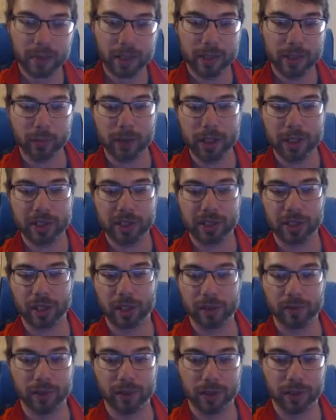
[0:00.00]
And we're at the
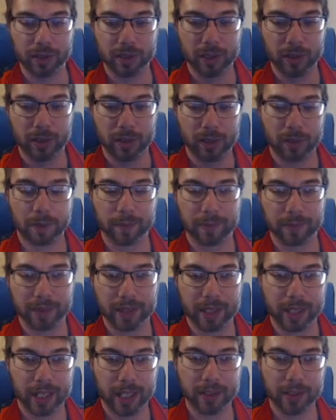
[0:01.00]
start of gold, so
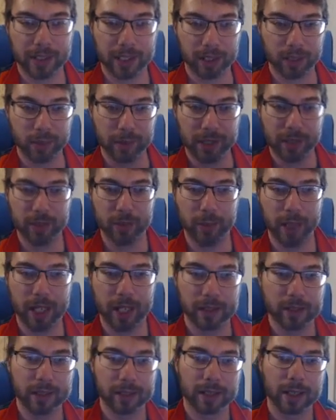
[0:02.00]
I don't think it'll be too
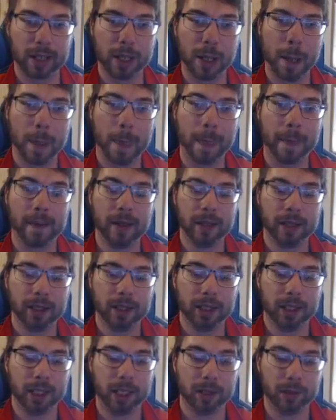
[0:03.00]
bad.
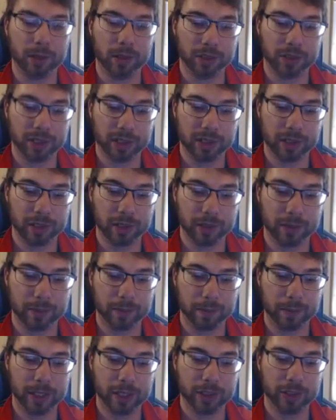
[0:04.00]
We'll just
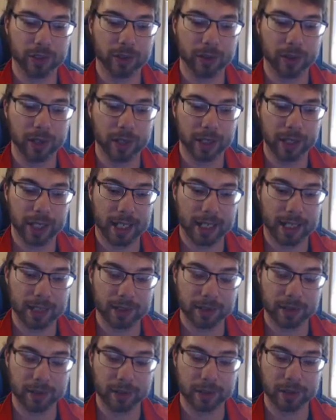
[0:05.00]
make sure
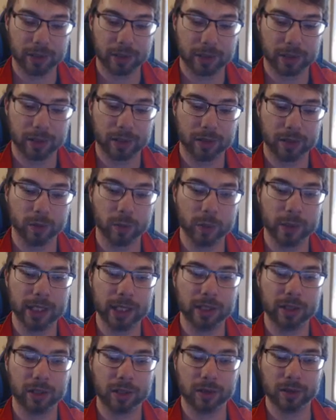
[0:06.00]
that we
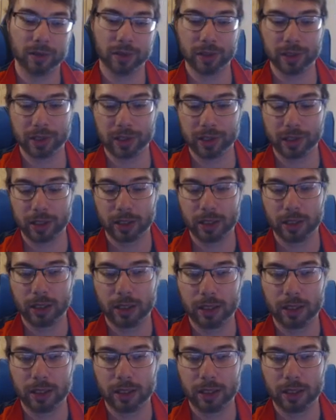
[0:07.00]
don't...